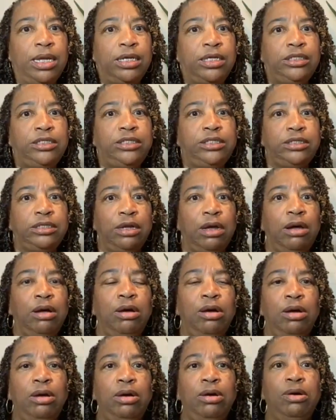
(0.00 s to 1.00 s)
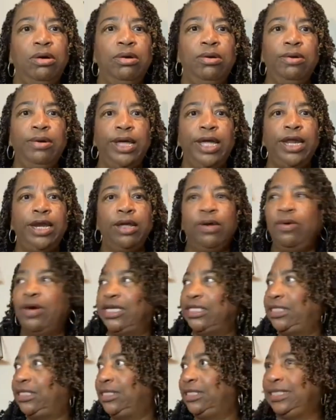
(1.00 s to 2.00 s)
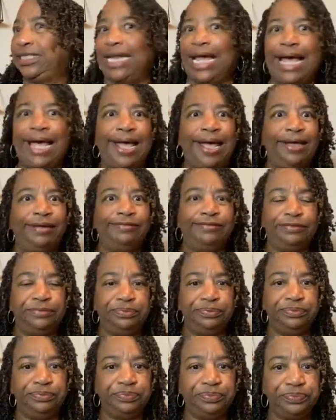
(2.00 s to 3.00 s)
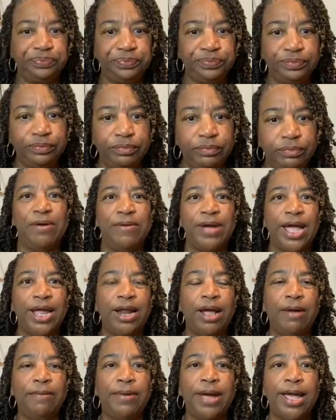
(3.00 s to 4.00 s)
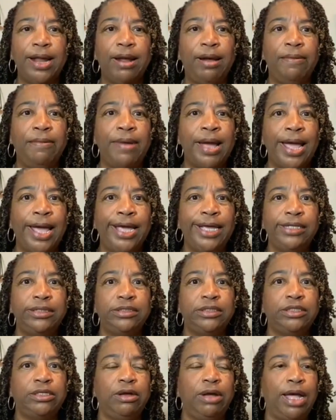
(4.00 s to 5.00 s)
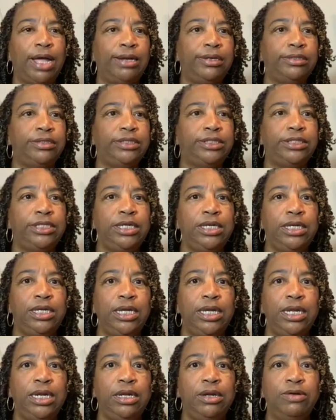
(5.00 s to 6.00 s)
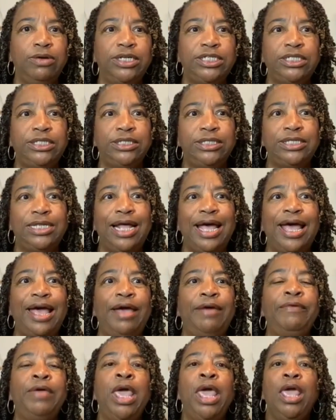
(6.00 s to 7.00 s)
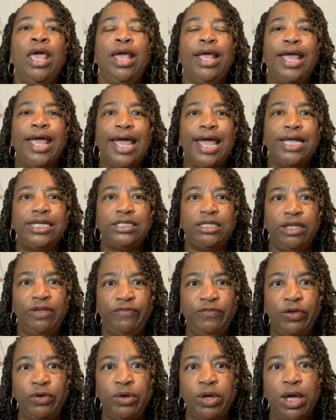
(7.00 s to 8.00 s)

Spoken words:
so any questions live? All right. So I don't see any questions live. Guys, if you